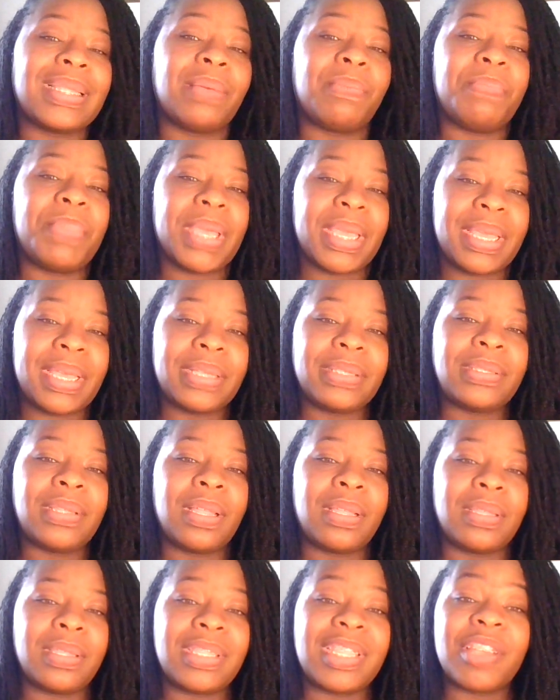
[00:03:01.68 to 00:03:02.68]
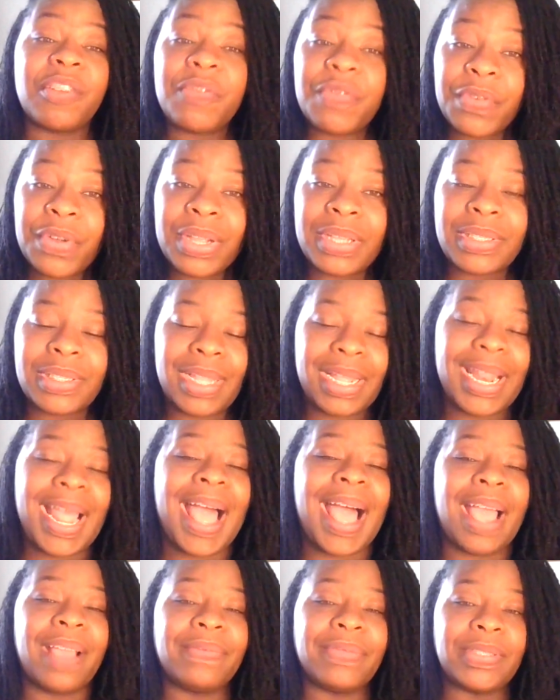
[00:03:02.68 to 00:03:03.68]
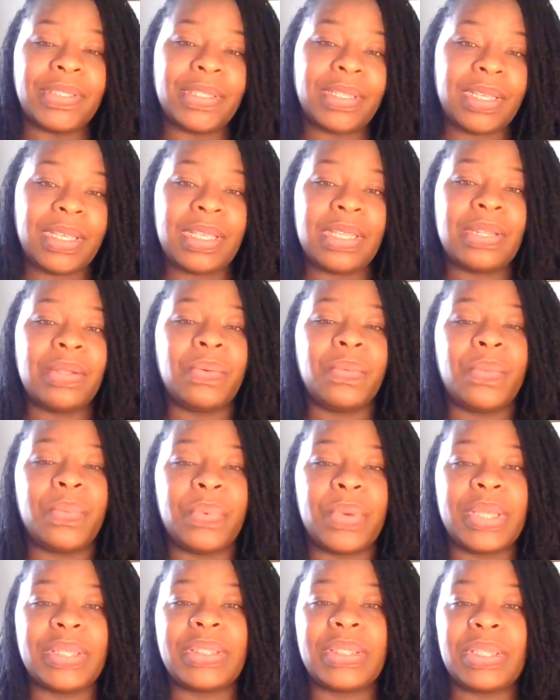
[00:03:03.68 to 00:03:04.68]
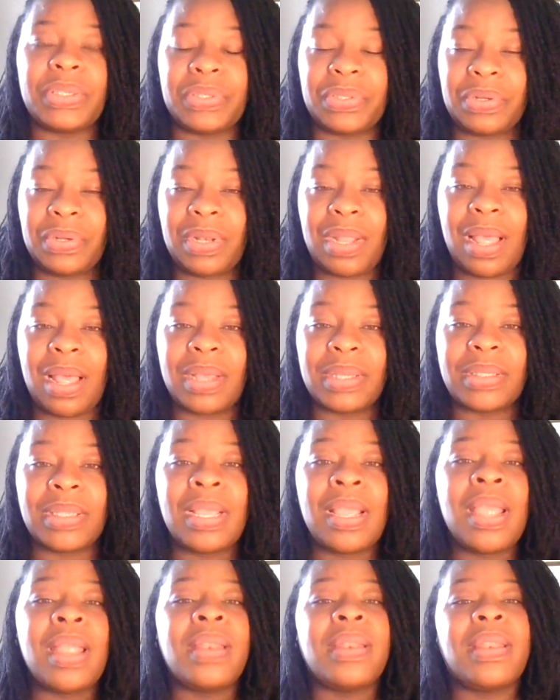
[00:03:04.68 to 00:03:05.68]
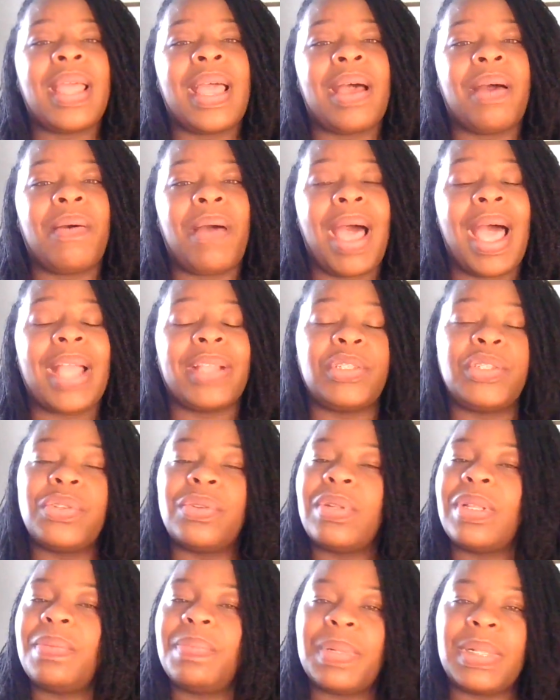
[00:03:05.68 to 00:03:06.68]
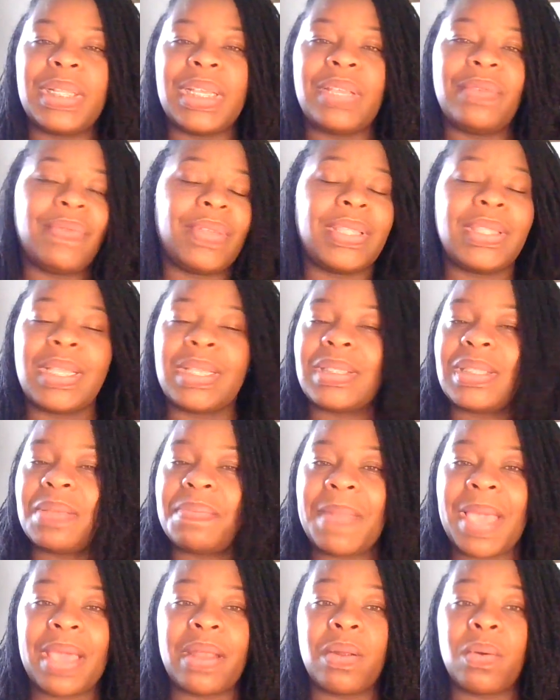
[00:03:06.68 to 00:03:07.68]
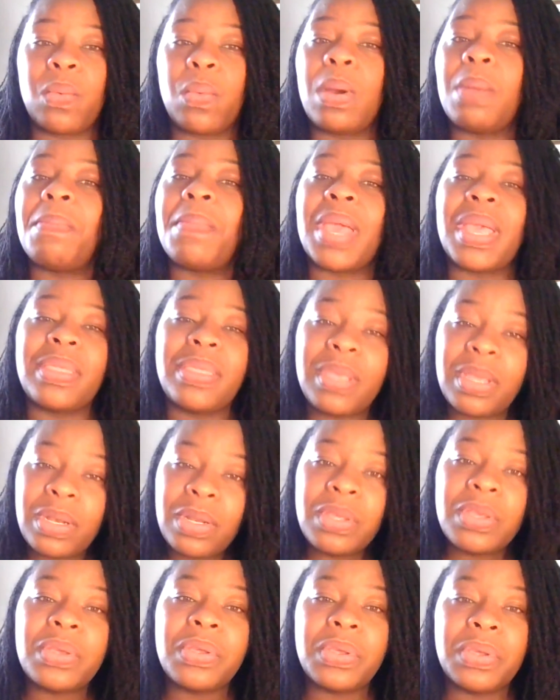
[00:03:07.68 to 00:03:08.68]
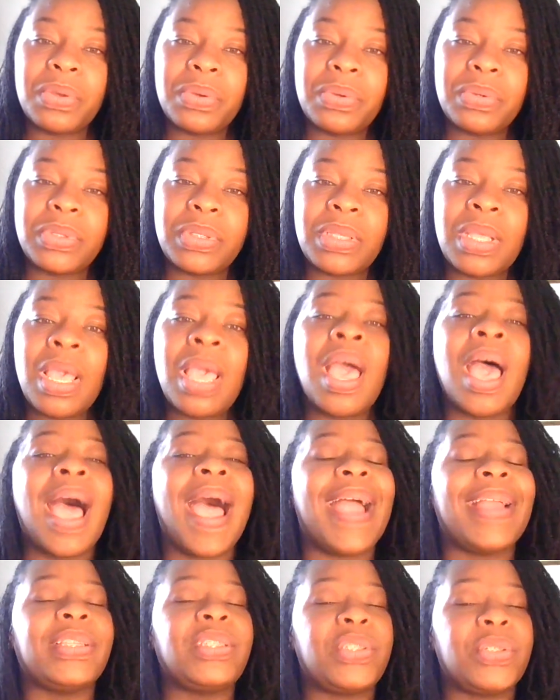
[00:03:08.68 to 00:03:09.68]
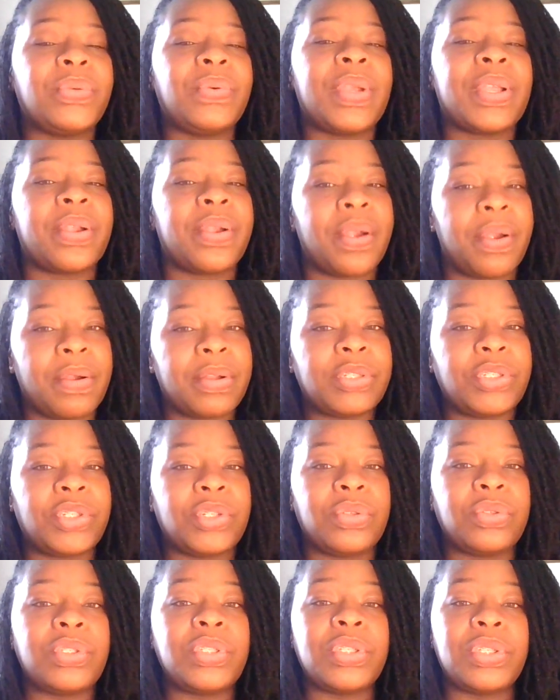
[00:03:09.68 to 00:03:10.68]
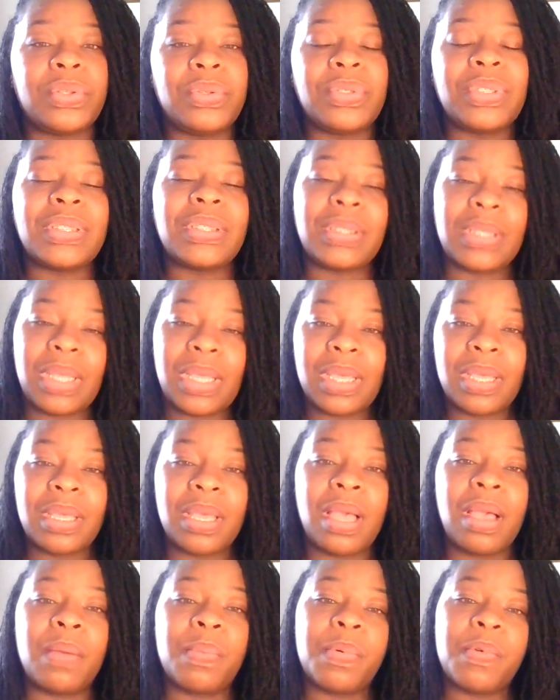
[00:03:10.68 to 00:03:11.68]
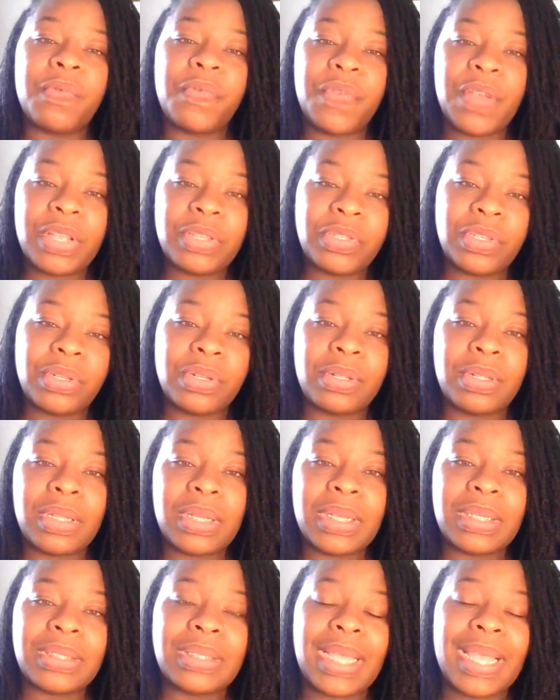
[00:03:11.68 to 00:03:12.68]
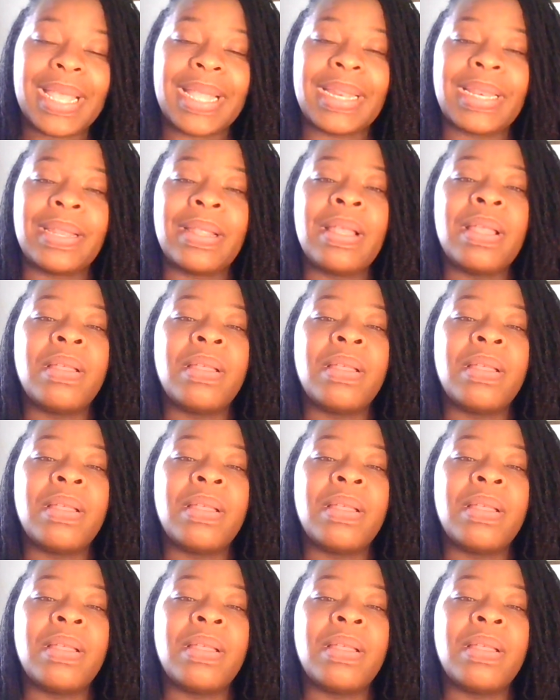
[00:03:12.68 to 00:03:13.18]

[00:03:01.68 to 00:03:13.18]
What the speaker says: the biggest difference that I've seen with Sisterlocks. Now, I truly believe it doesn't matter what method you use. I do encourage you to seek a professionalist and,